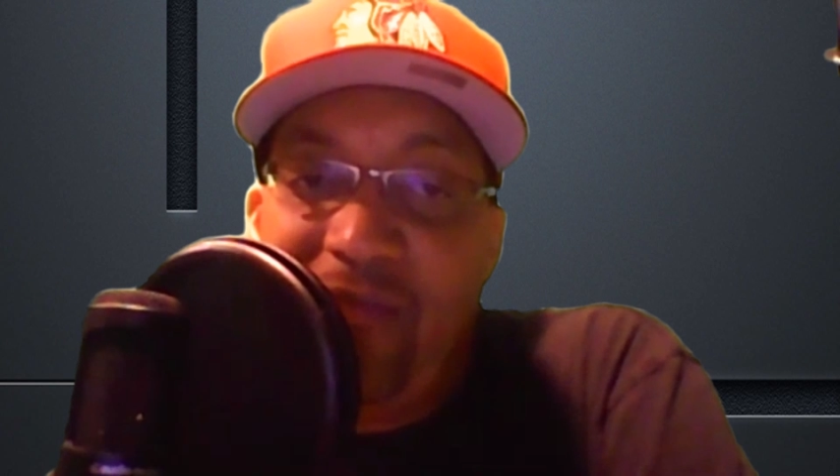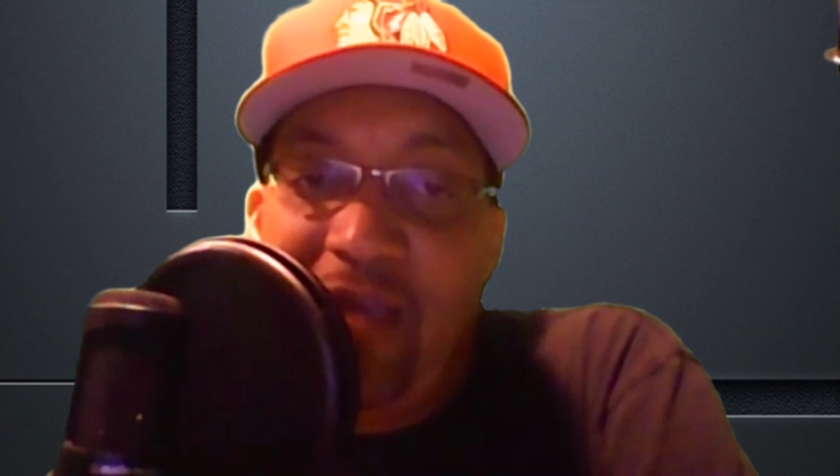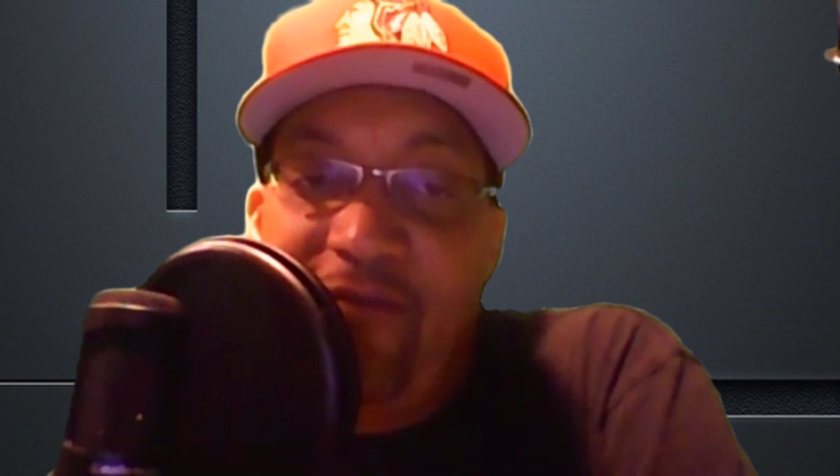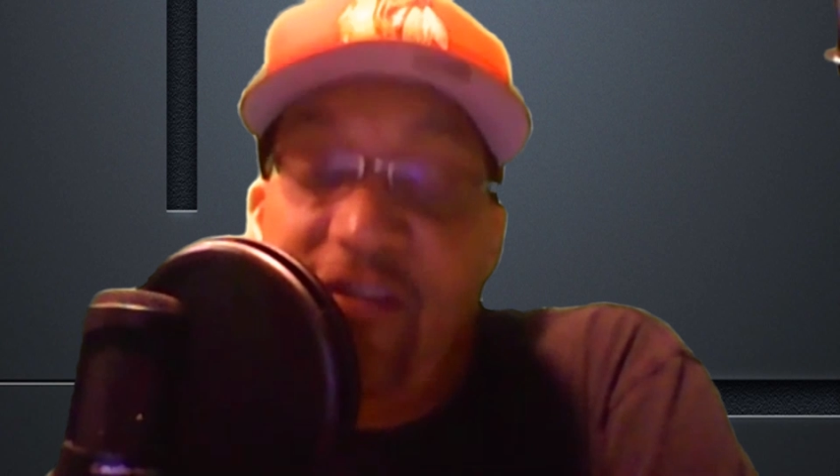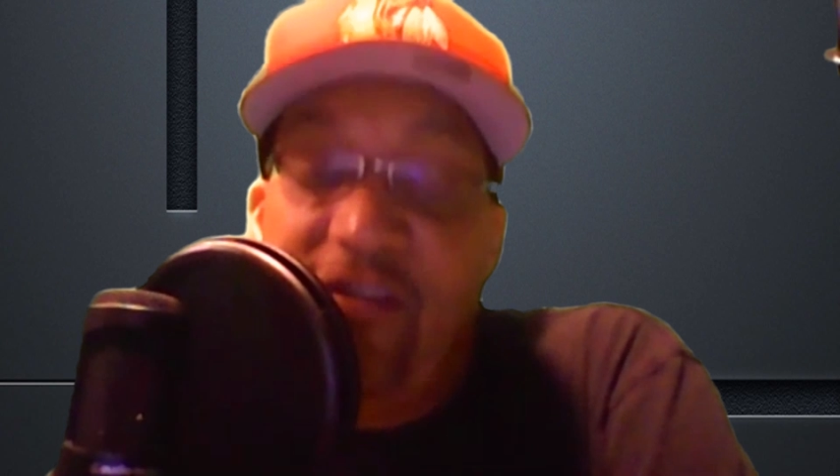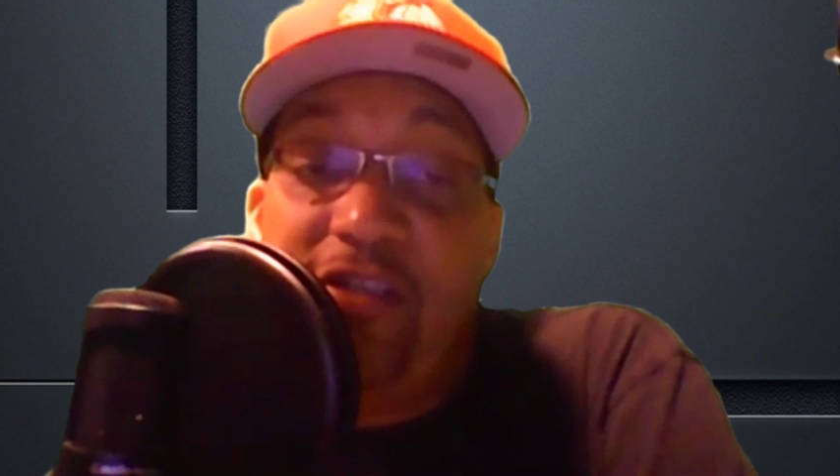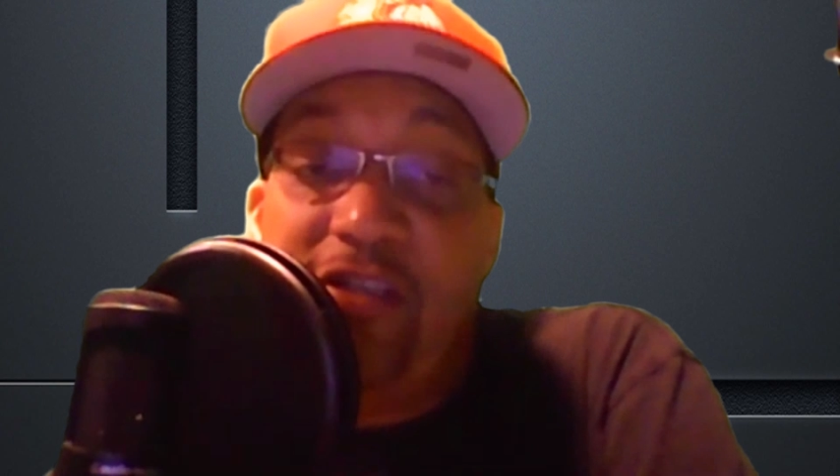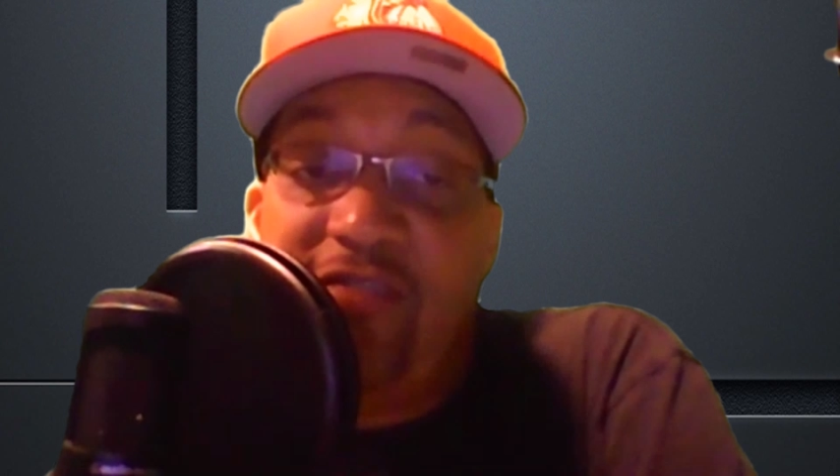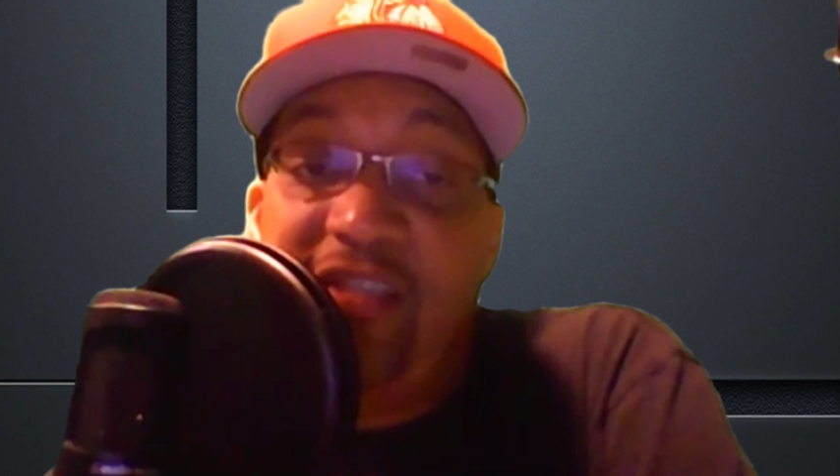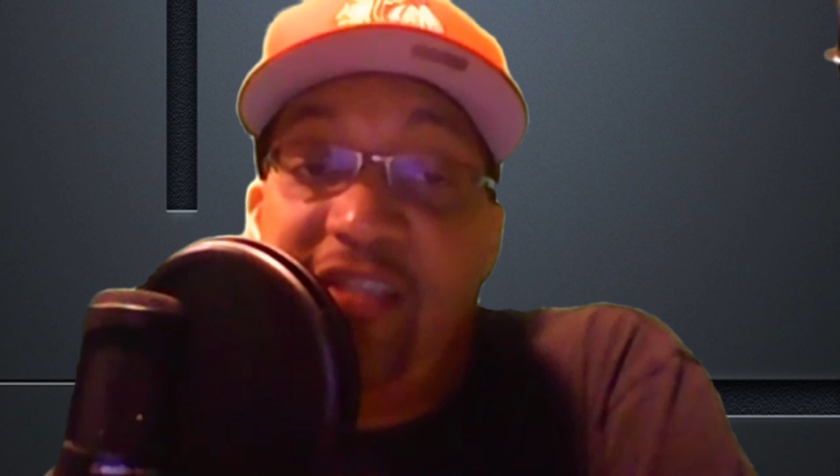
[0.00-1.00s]
Finished
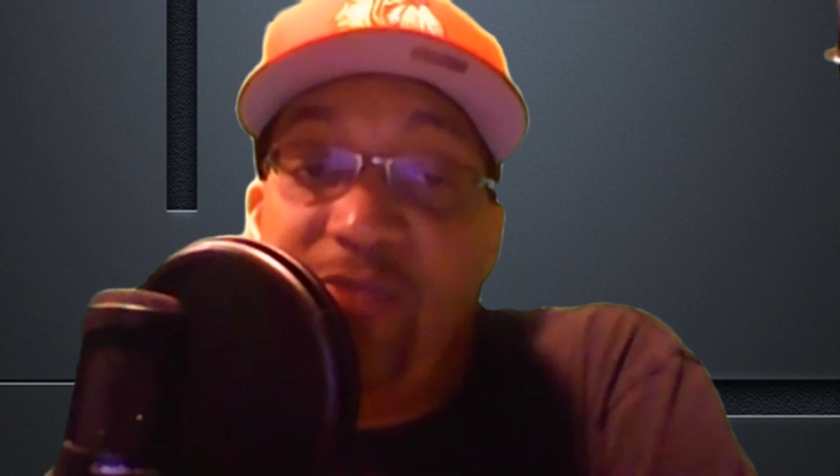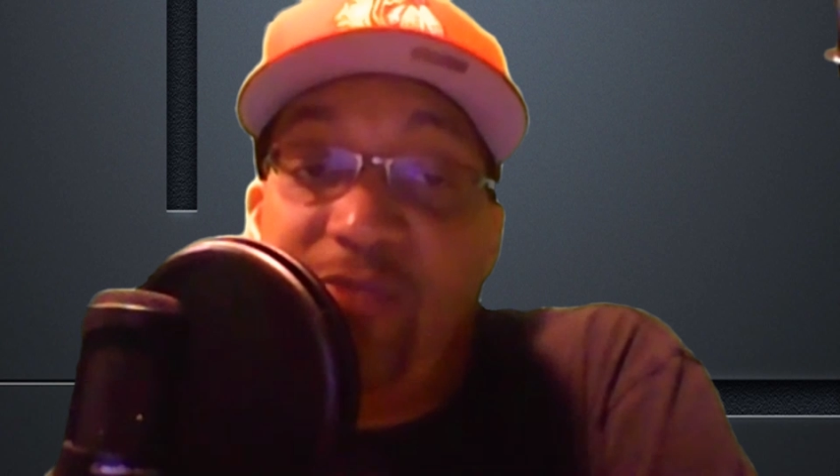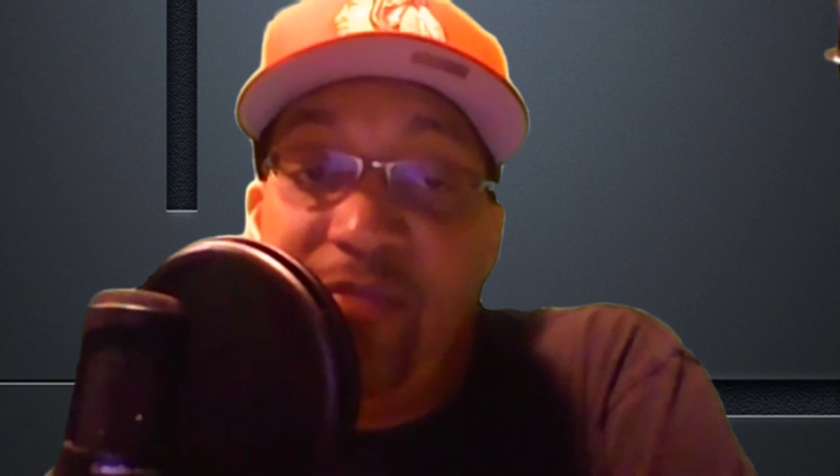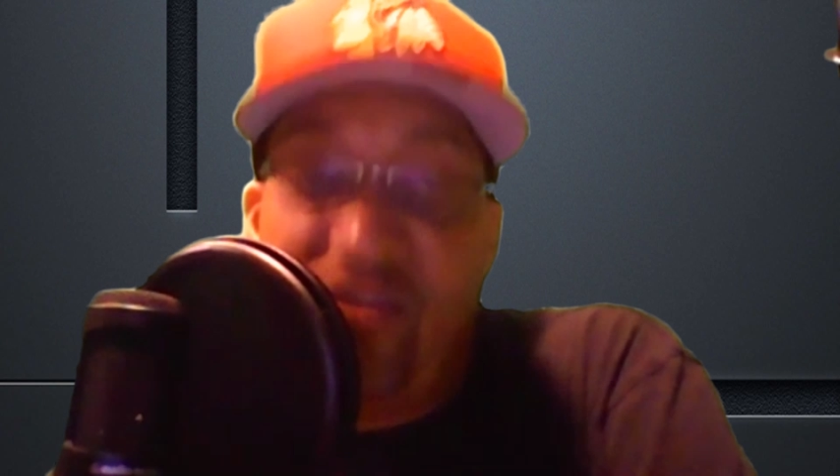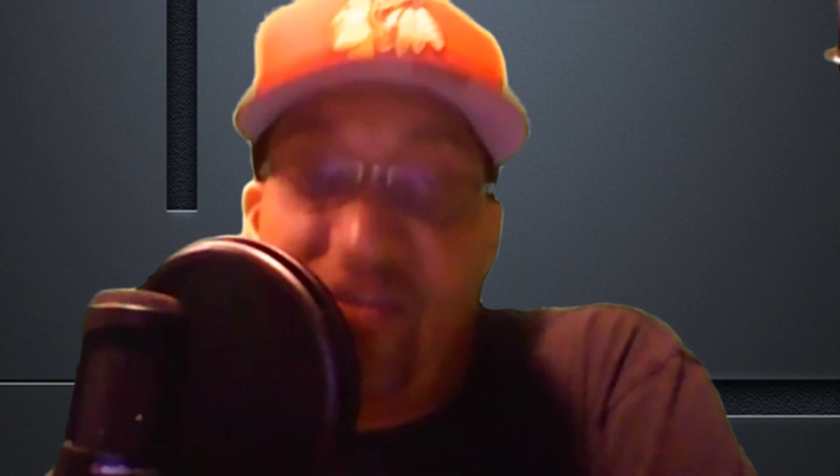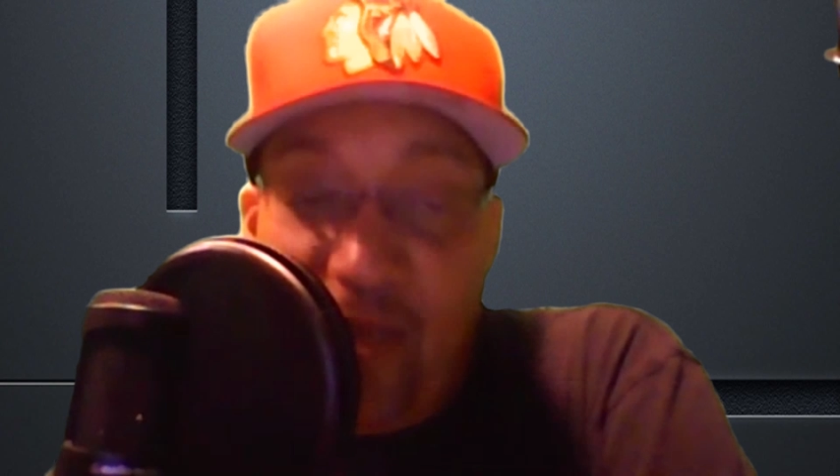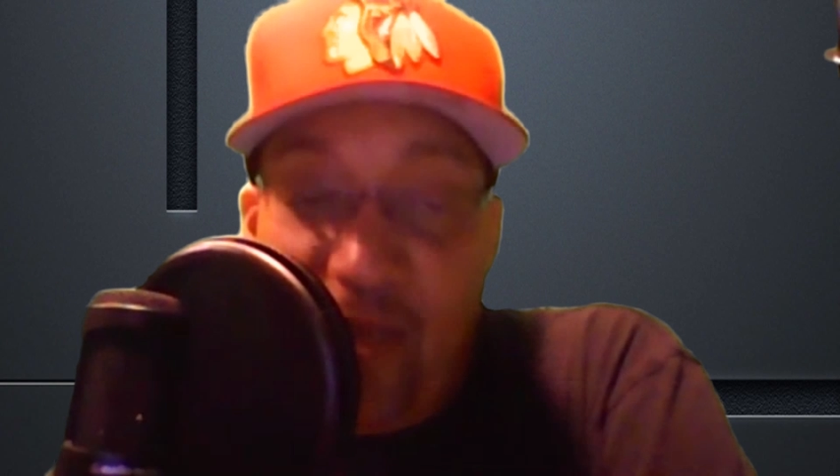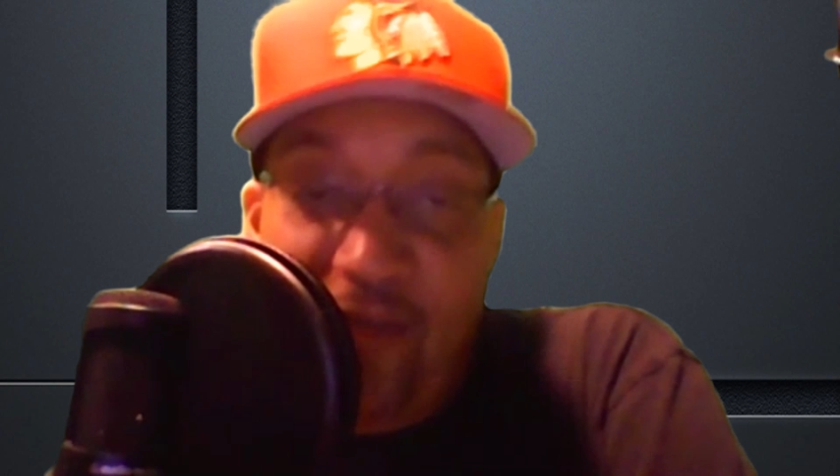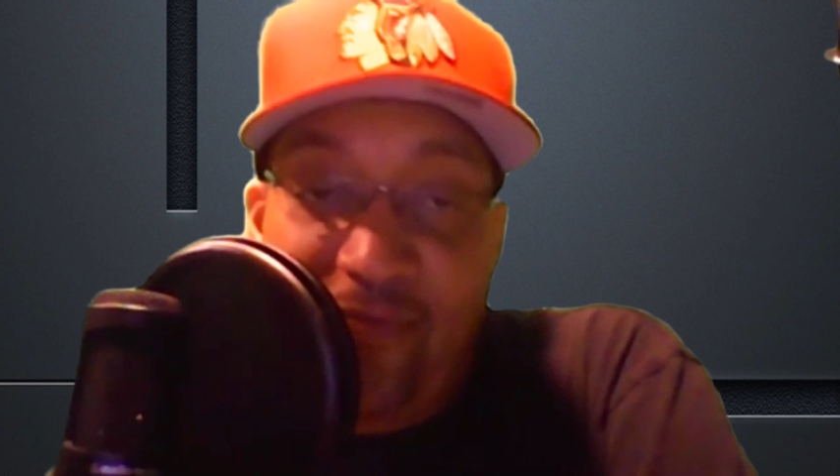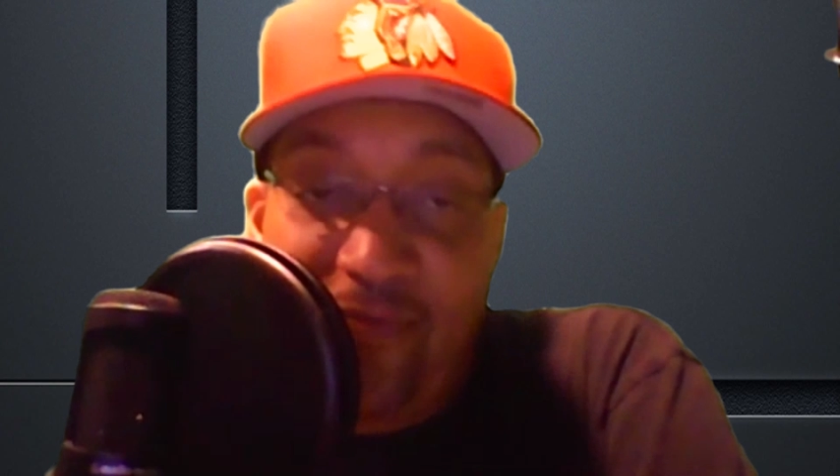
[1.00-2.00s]
off the season with the best record,